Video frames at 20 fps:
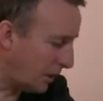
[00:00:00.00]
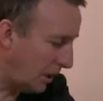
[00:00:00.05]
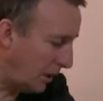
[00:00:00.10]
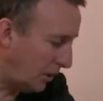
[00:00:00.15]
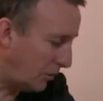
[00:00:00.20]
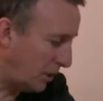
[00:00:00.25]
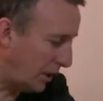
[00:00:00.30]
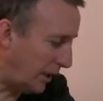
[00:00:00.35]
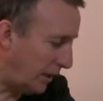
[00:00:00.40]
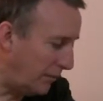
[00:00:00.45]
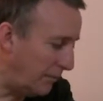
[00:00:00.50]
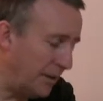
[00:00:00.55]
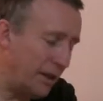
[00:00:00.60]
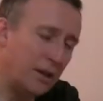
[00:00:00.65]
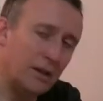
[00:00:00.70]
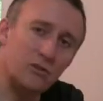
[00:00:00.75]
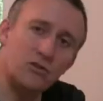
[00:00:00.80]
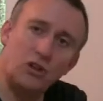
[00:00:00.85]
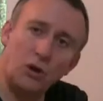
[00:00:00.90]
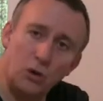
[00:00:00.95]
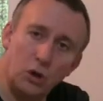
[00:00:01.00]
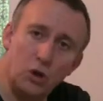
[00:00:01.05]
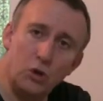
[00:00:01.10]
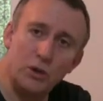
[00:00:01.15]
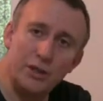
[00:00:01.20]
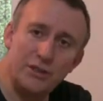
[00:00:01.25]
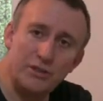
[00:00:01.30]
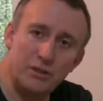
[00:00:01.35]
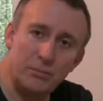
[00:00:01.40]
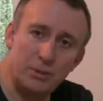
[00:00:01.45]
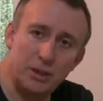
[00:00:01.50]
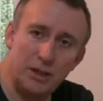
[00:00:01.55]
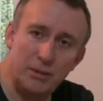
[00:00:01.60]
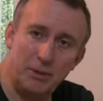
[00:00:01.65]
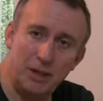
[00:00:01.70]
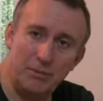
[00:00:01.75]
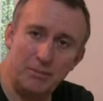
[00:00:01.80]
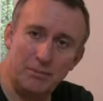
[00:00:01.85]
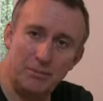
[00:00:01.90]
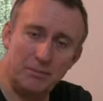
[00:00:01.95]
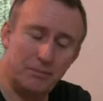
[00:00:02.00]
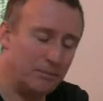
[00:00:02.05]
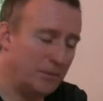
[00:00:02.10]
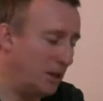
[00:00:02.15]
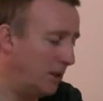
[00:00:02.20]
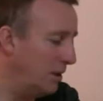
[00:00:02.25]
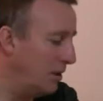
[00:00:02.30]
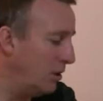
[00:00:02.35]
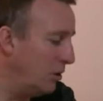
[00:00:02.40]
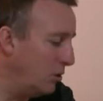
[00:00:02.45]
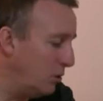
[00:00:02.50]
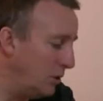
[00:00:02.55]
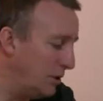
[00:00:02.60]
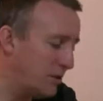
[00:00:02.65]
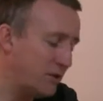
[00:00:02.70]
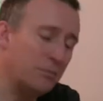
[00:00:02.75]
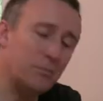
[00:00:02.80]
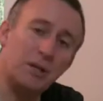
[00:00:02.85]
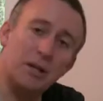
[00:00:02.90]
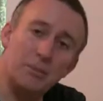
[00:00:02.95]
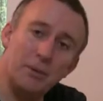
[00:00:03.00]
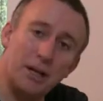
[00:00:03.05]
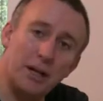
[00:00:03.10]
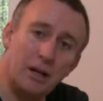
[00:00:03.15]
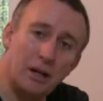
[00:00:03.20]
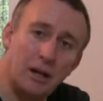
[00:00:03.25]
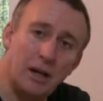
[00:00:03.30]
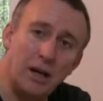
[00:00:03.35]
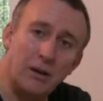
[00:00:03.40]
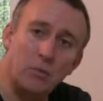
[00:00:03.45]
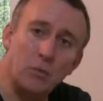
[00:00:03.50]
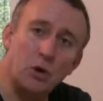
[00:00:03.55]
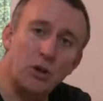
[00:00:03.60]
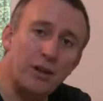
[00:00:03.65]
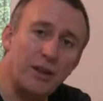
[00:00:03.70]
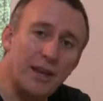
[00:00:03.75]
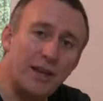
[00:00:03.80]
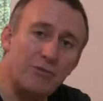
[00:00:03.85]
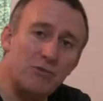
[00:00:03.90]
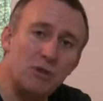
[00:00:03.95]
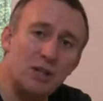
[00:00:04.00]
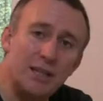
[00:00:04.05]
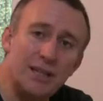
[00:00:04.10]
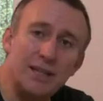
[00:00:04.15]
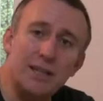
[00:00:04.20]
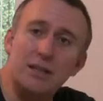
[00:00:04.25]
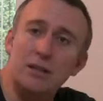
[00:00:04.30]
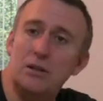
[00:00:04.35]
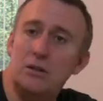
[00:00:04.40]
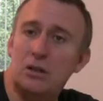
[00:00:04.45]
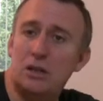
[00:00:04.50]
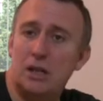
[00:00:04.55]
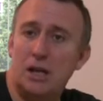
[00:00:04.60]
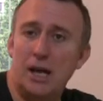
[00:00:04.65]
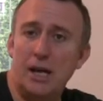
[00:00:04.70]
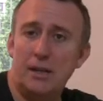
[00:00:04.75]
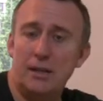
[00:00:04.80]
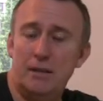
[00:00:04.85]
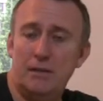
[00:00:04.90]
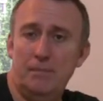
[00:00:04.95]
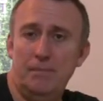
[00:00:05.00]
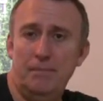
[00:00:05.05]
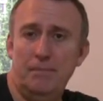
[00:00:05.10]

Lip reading: Okay, so who is the bulimic? Who is the bulimic client? What do they really look like?